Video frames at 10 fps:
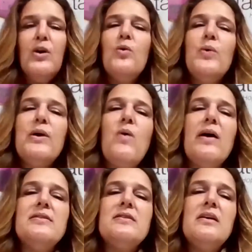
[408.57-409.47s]
We
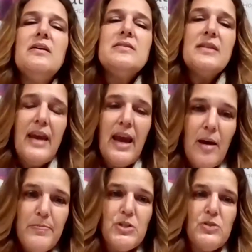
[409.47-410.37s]
want to
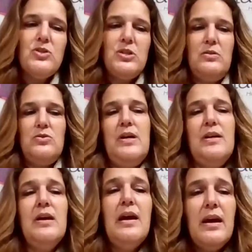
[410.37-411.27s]
capture
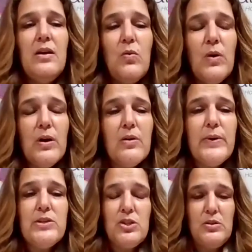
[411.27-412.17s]
children and work
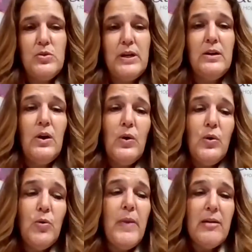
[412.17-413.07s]
with children
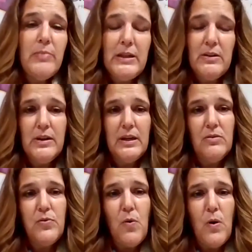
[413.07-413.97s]
who may be
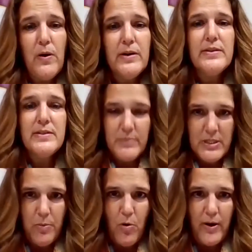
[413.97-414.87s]
looking for some
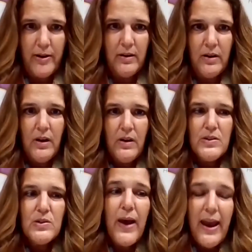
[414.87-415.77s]
support.
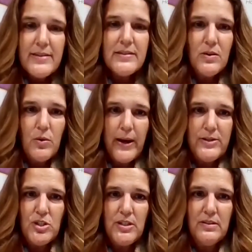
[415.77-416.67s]
So ask the
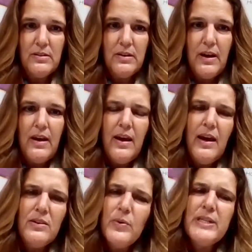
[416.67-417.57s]
question.
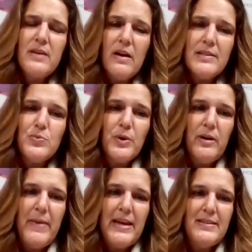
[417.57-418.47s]
And the results were
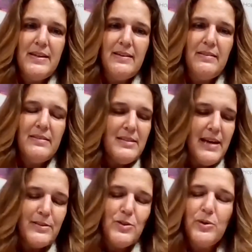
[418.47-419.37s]
amazing.
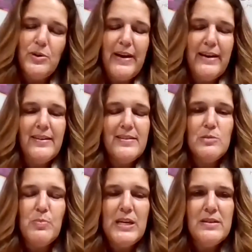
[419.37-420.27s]
Dr. Irvine can
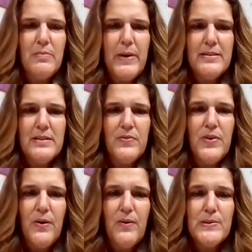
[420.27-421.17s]
speak to the best of
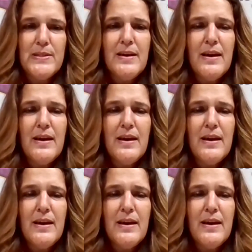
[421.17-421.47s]
those.